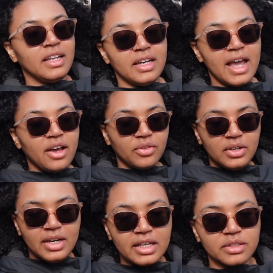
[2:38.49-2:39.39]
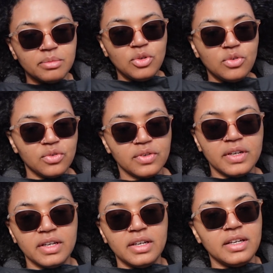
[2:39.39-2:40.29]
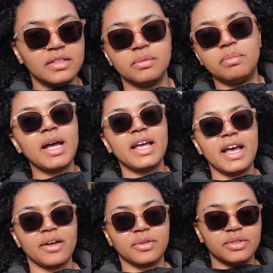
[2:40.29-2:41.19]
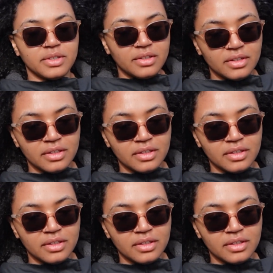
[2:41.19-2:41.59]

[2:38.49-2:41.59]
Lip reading: Now, the next move is to buy a house.